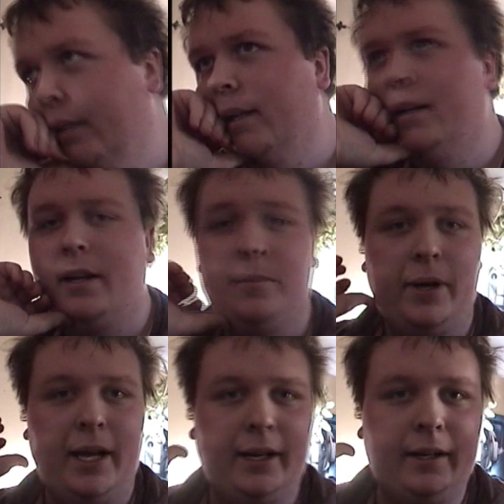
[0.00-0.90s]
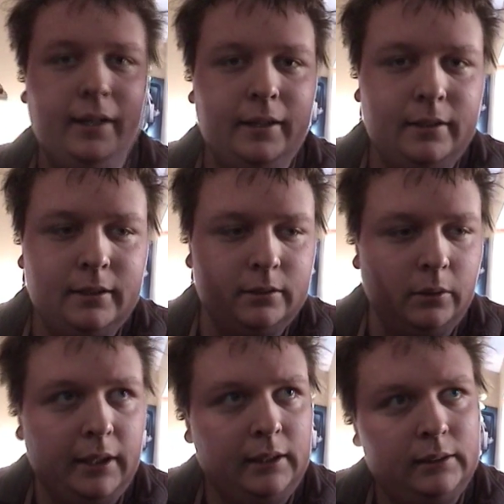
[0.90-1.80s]
And I'm back.
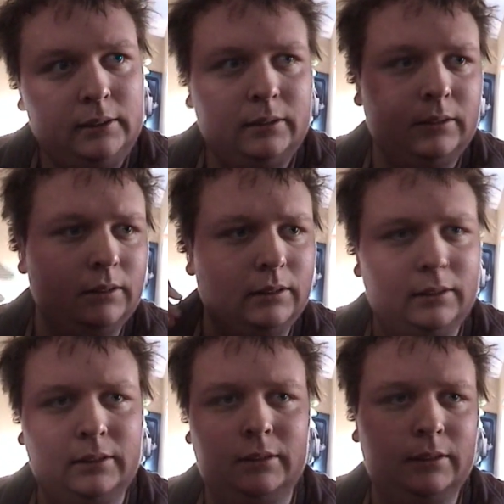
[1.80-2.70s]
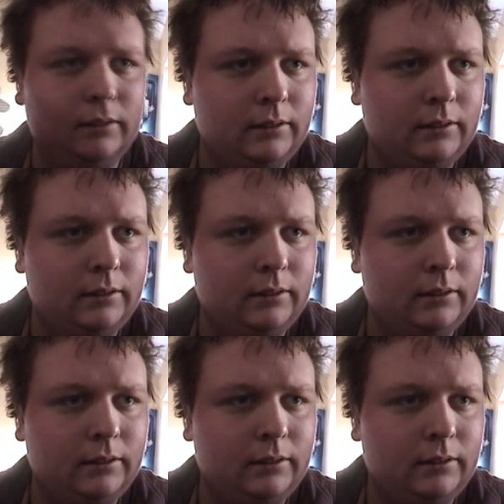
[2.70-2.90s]
Well,